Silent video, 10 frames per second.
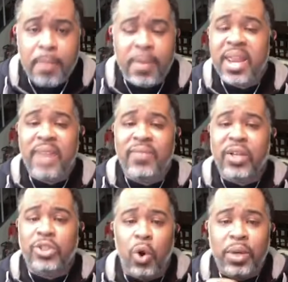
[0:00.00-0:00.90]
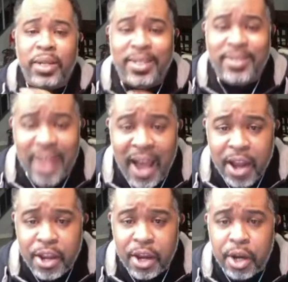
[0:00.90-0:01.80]
Many of us only
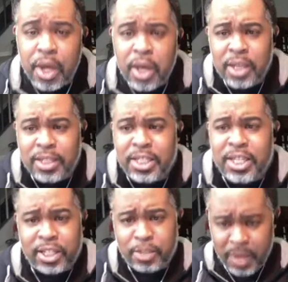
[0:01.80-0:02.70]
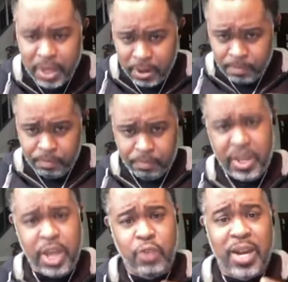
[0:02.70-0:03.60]
desire uh, to just be
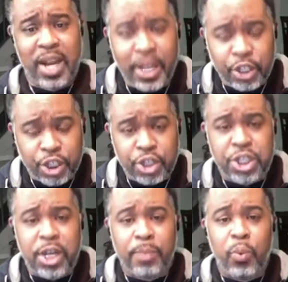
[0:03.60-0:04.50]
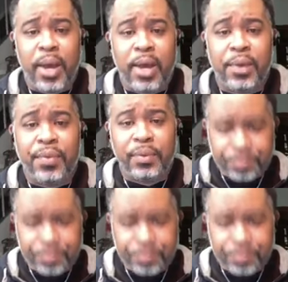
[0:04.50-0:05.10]
in relationship with